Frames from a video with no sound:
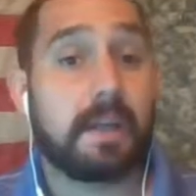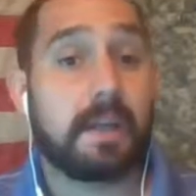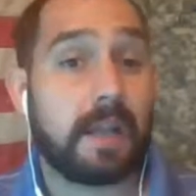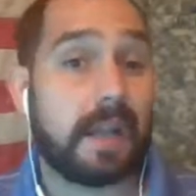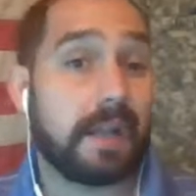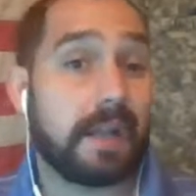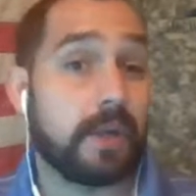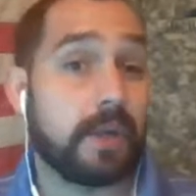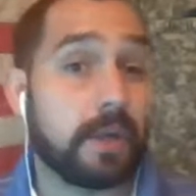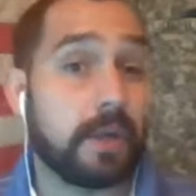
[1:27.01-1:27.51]

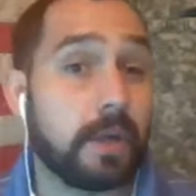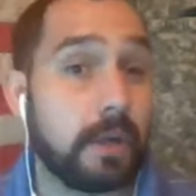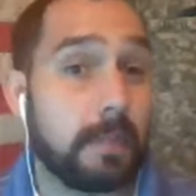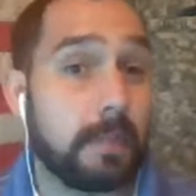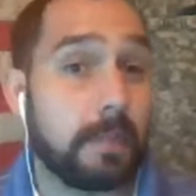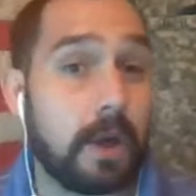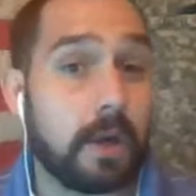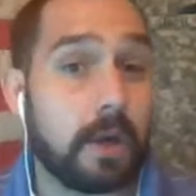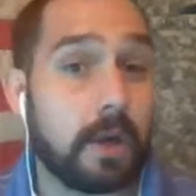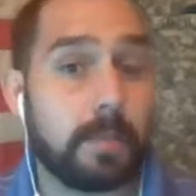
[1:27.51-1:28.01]
kind of learn
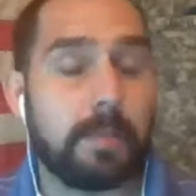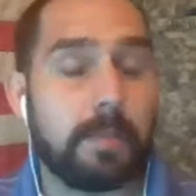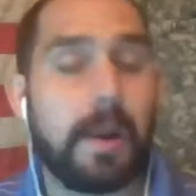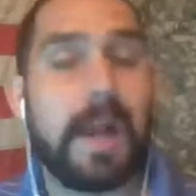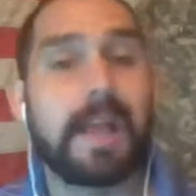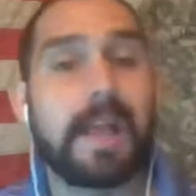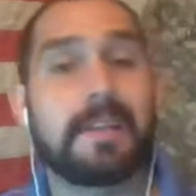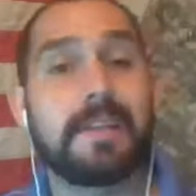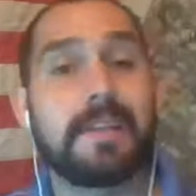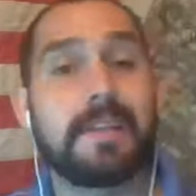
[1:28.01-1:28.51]
about her
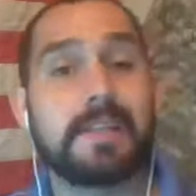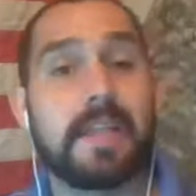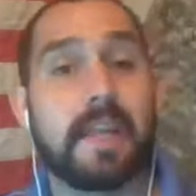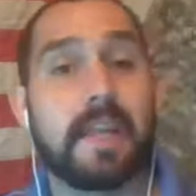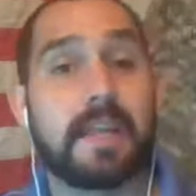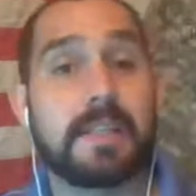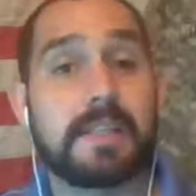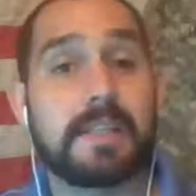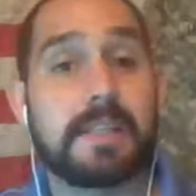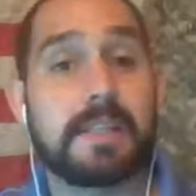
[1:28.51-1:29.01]
practice
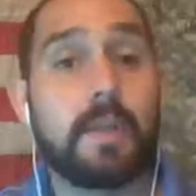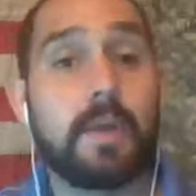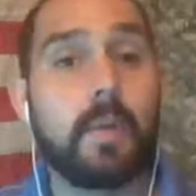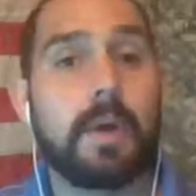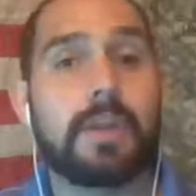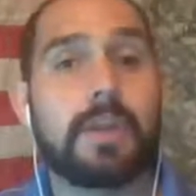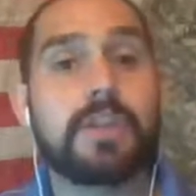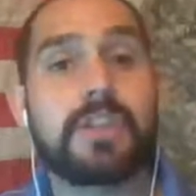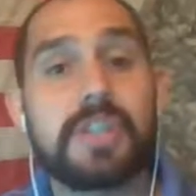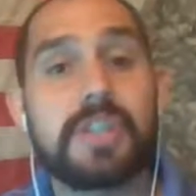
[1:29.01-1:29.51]
and see
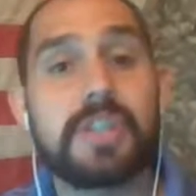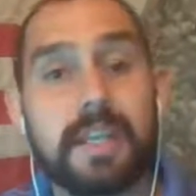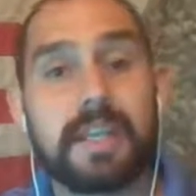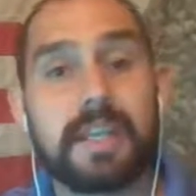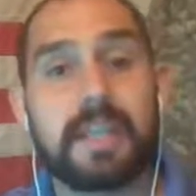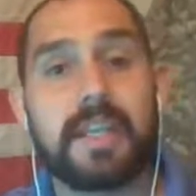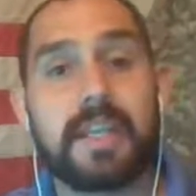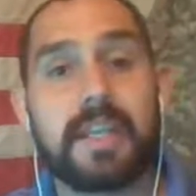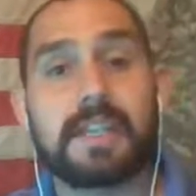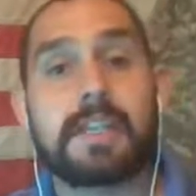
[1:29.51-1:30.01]
what she
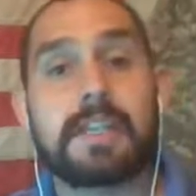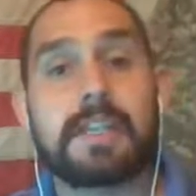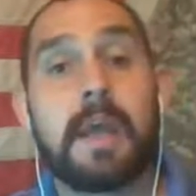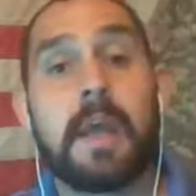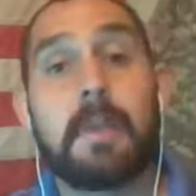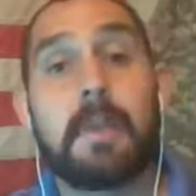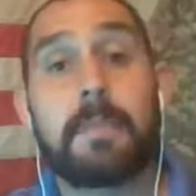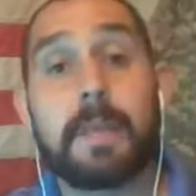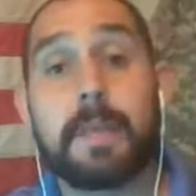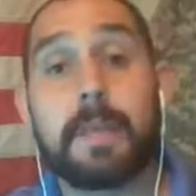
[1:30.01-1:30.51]
thinks
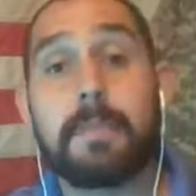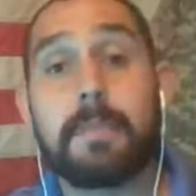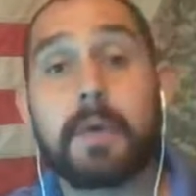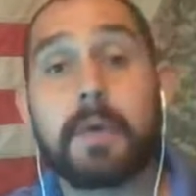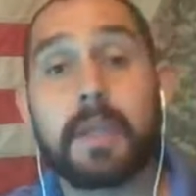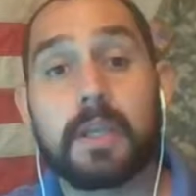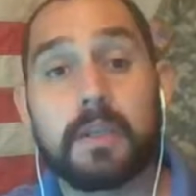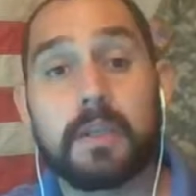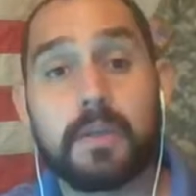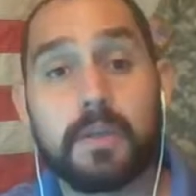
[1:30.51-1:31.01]
people
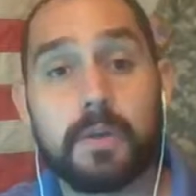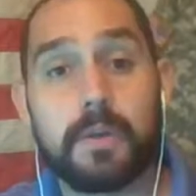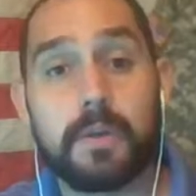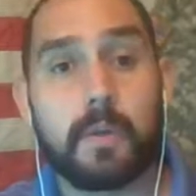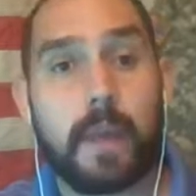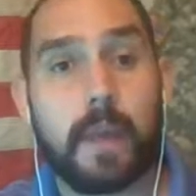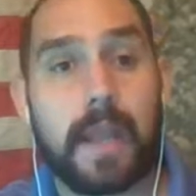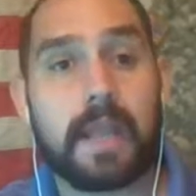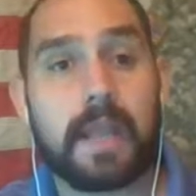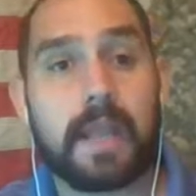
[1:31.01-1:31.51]
can do
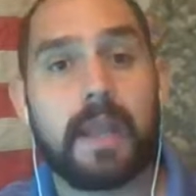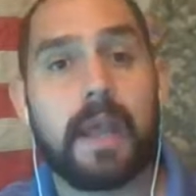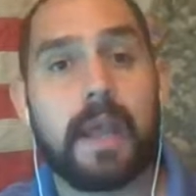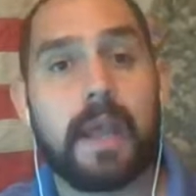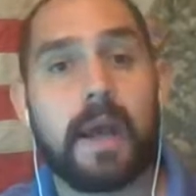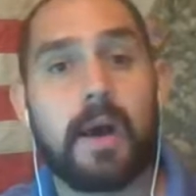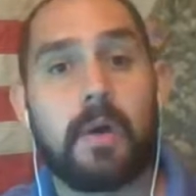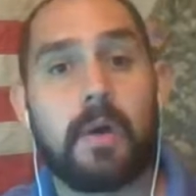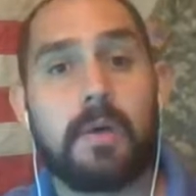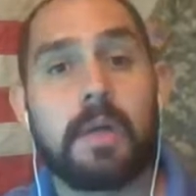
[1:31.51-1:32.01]
right
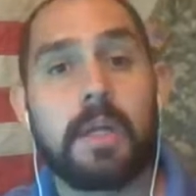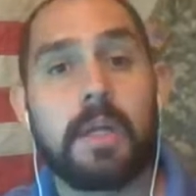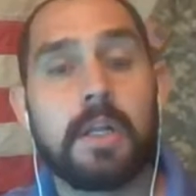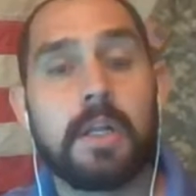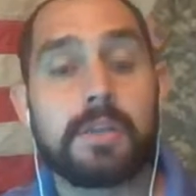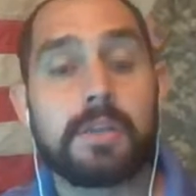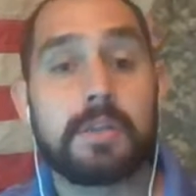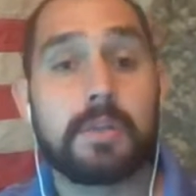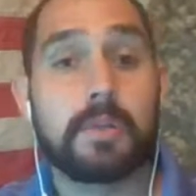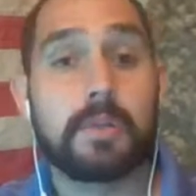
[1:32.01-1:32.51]
now
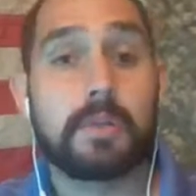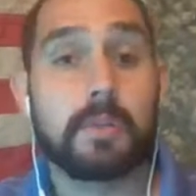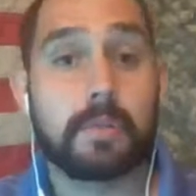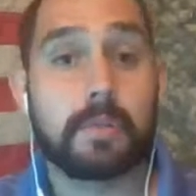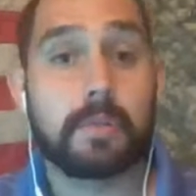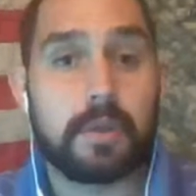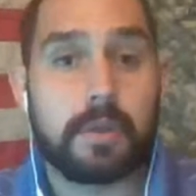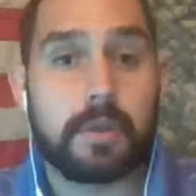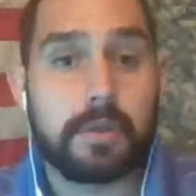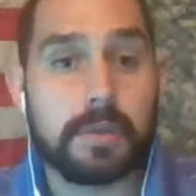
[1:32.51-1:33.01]
to
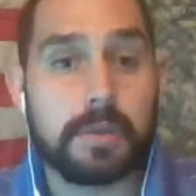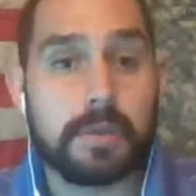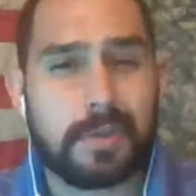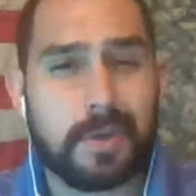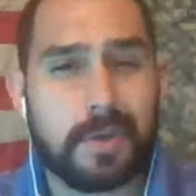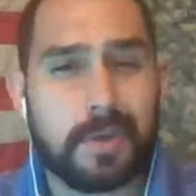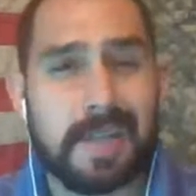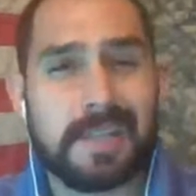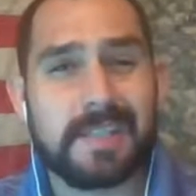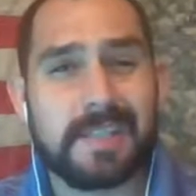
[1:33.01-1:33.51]
reduce
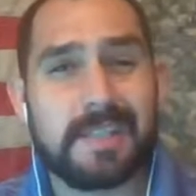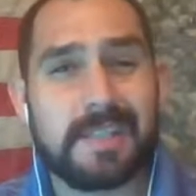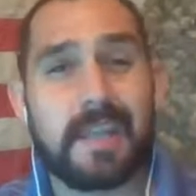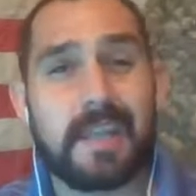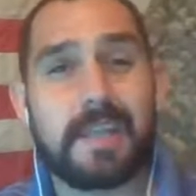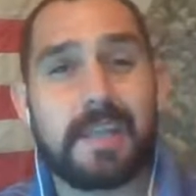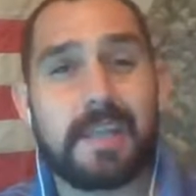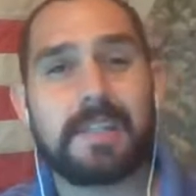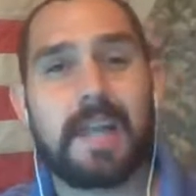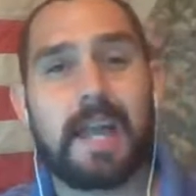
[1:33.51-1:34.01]
stress,
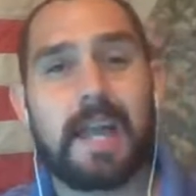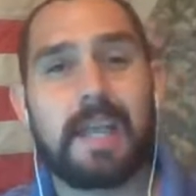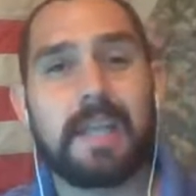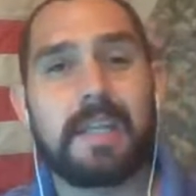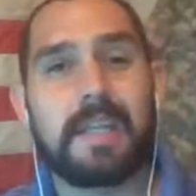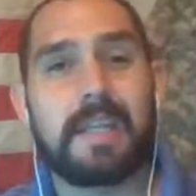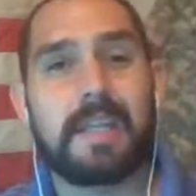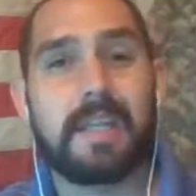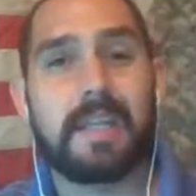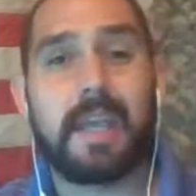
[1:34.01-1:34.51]

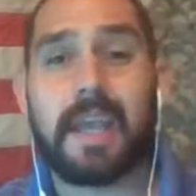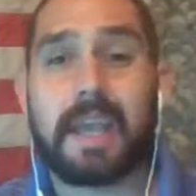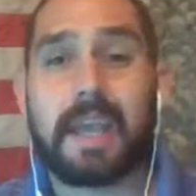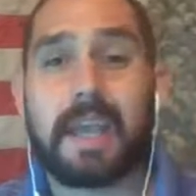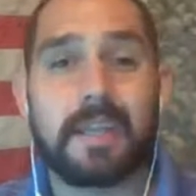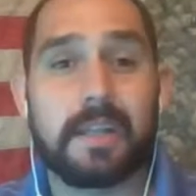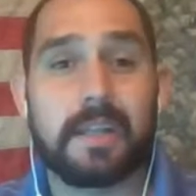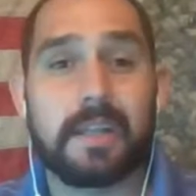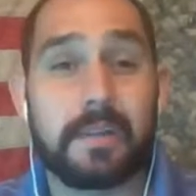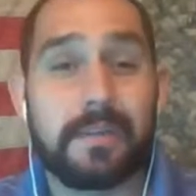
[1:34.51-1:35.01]
anxiety,
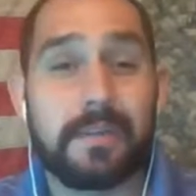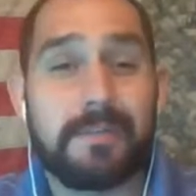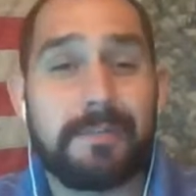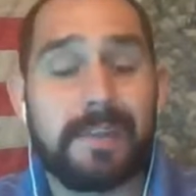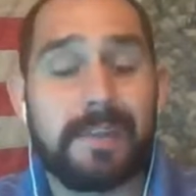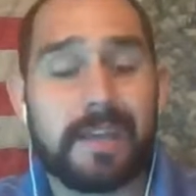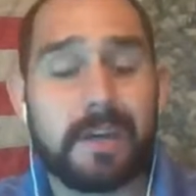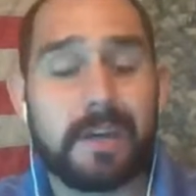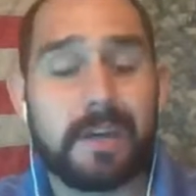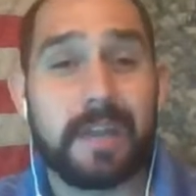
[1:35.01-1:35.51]
and the
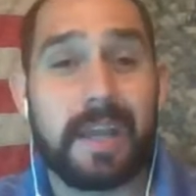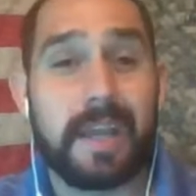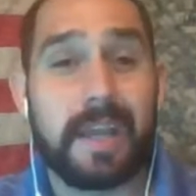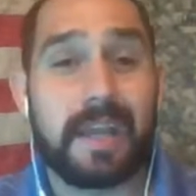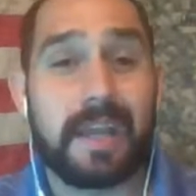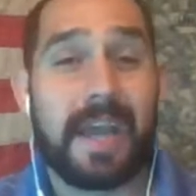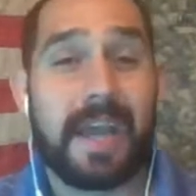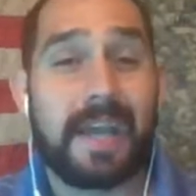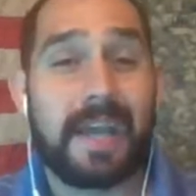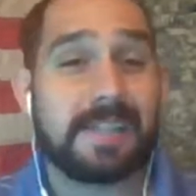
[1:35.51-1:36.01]
fear that
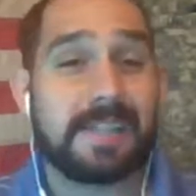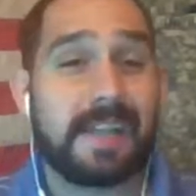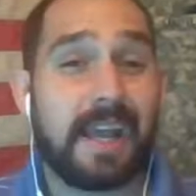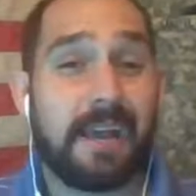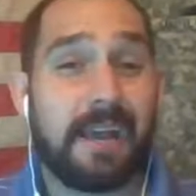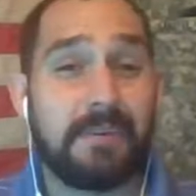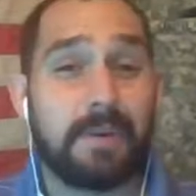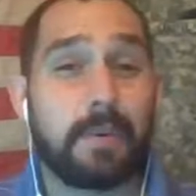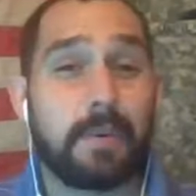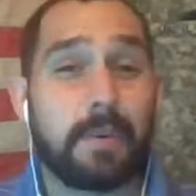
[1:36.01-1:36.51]
has
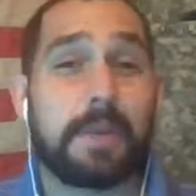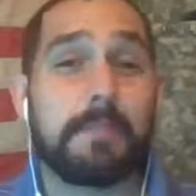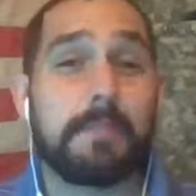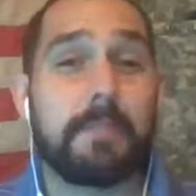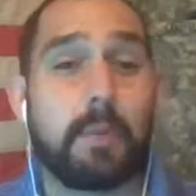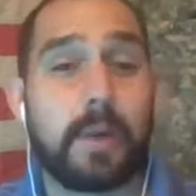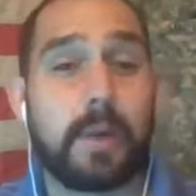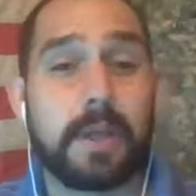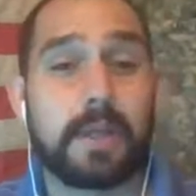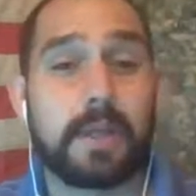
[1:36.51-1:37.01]
everyone
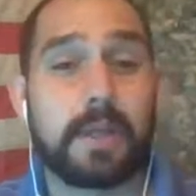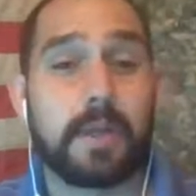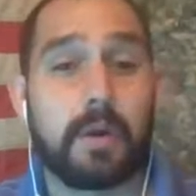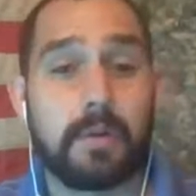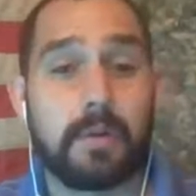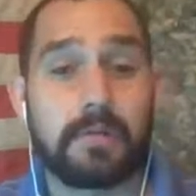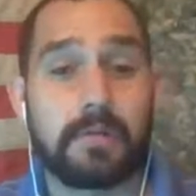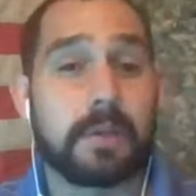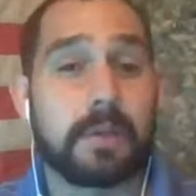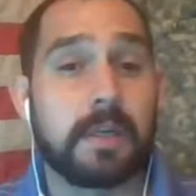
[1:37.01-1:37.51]
boiling
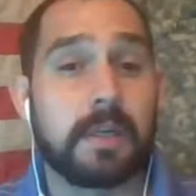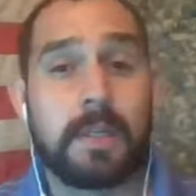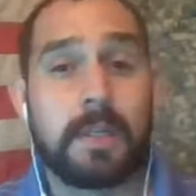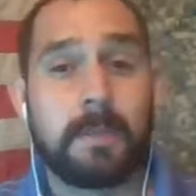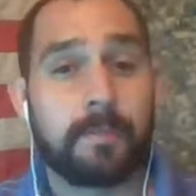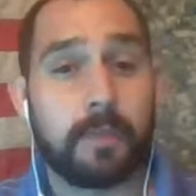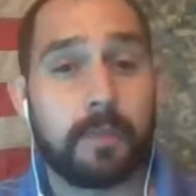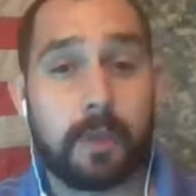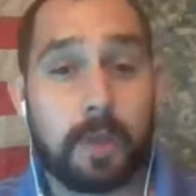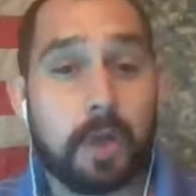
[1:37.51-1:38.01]
over
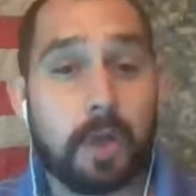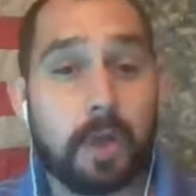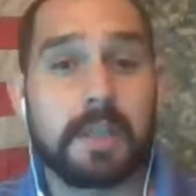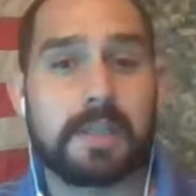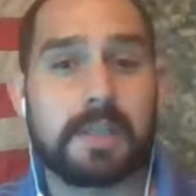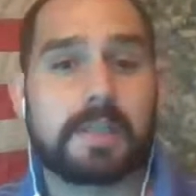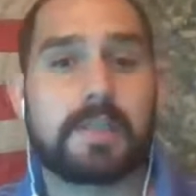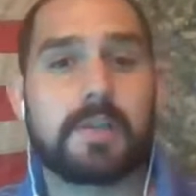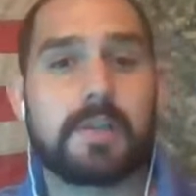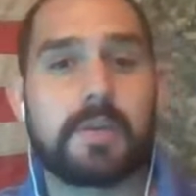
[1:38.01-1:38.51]
the
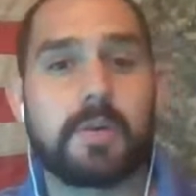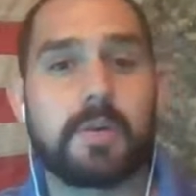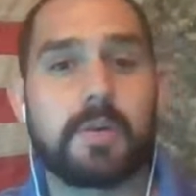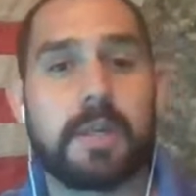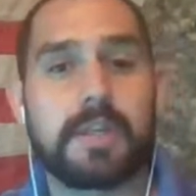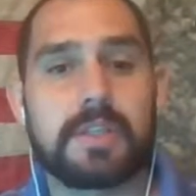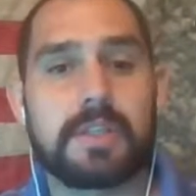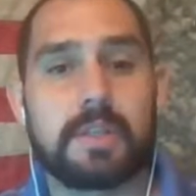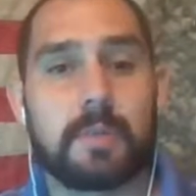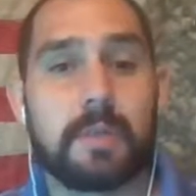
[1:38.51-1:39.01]
current
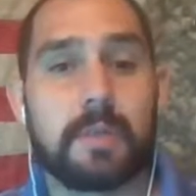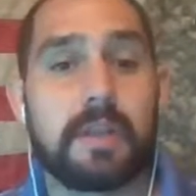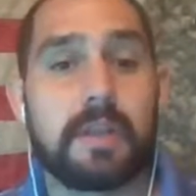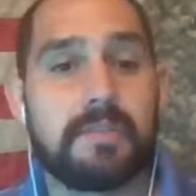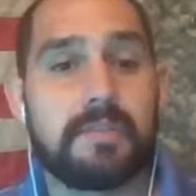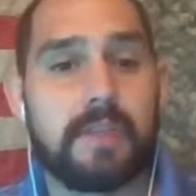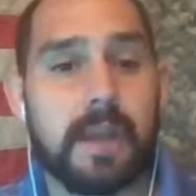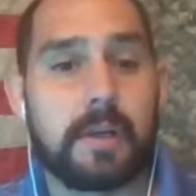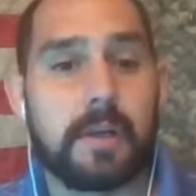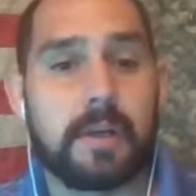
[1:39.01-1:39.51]
situation we
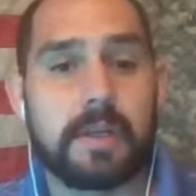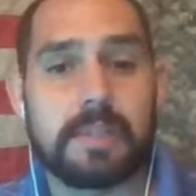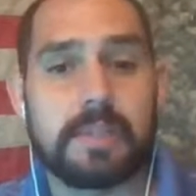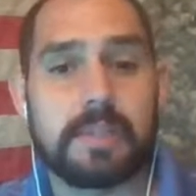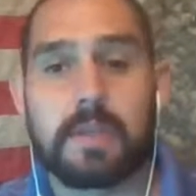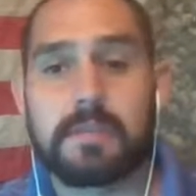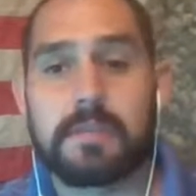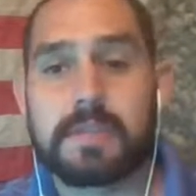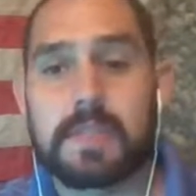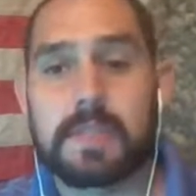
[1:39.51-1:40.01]
have found
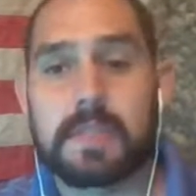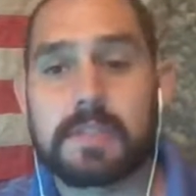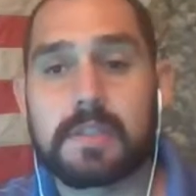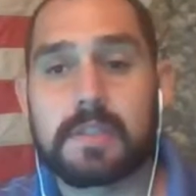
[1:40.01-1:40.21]
ourselves in.